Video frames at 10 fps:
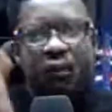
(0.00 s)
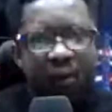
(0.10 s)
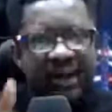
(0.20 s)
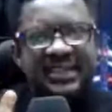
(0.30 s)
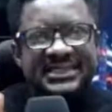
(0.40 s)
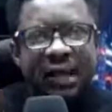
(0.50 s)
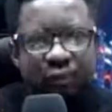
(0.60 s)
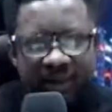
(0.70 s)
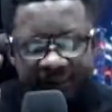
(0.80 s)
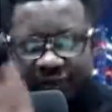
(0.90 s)
a child would have
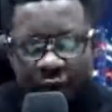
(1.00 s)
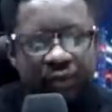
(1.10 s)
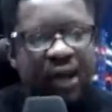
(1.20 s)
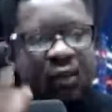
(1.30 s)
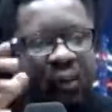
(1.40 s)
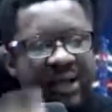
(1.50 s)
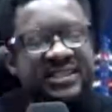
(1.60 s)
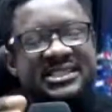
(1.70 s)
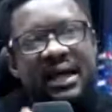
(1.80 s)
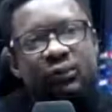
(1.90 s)
known, what a
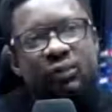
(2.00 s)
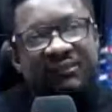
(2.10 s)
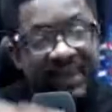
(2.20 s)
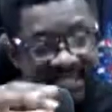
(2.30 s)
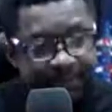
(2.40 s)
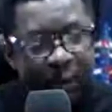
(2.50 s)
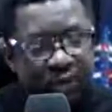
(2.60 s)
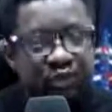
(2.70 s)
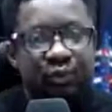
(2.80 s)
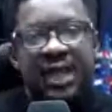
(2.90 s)
child would have been exposed to,
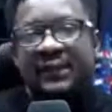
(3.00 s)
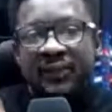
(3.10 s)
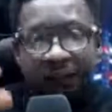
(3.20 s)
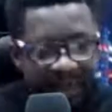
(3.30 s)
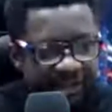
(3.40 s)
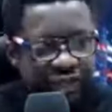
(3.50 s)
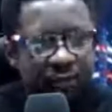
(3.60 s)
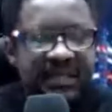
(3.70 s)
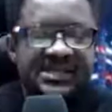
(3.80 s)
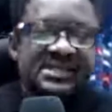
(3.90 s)
the mentoring
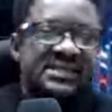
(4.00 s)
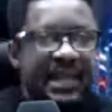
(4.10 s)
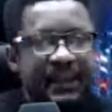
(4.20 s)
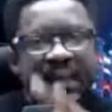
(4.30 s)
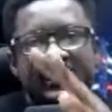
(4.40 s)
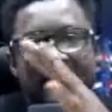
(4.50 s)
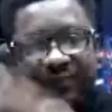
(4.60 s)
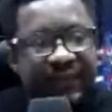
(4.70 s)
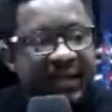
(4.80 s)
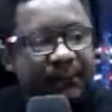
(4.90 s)
system, the
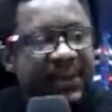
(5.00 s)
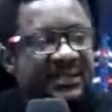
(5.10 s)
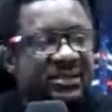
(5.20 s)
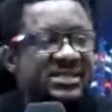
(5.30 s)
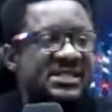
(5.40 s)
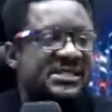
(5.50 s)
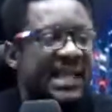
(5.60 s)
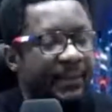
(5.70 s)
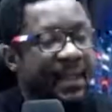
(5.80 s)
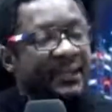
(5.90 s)
developmental system.
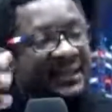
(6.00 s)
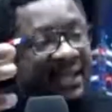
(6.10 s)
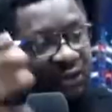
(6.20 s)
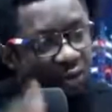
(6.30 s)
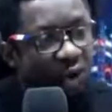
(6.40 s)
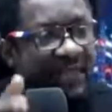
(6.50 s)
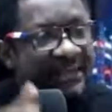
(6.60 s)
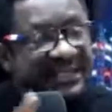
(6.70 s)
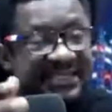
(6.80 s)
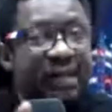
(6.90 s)
They know that the
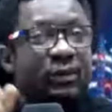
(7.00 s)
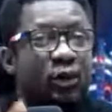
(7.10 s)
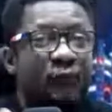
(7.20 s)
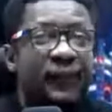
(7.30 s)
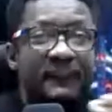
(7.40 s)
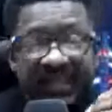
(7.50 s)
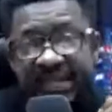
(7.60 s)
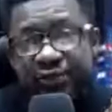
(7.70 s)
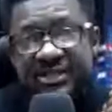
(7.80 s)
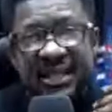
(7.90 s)
child will go for military
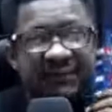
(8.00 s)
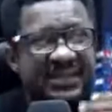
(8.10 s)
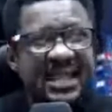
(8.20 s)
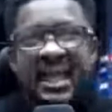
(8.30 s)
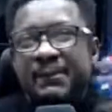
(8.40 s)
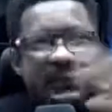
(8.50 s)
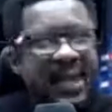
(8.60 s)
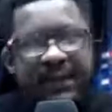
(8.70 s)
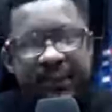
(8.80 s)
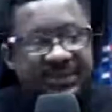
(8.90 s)
service maybe at
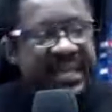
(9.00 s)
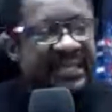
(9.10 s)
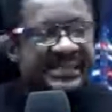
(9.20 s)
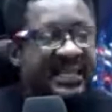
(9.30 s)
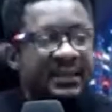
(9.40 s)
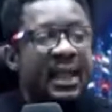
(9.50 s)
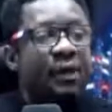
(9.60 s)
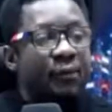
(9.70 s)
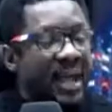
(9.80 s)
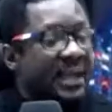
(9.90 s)
about 18,
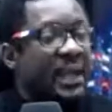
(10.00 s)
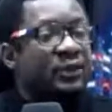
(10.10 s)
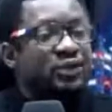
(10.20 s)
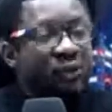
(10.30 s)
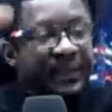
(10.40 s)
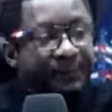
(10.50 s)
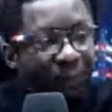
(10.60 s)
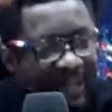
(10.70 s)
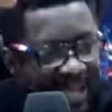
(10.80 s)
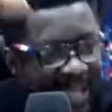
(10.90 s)
right? So they put their
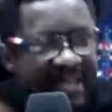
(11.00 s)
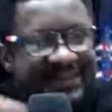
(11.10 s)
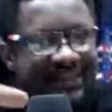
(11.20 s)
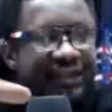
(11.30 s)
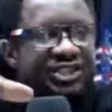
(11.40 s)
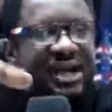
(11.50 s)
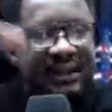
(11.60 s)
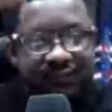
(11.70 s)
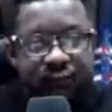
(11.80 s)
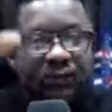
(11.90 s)
hands on the child at
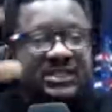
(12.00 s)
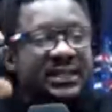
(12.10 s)
14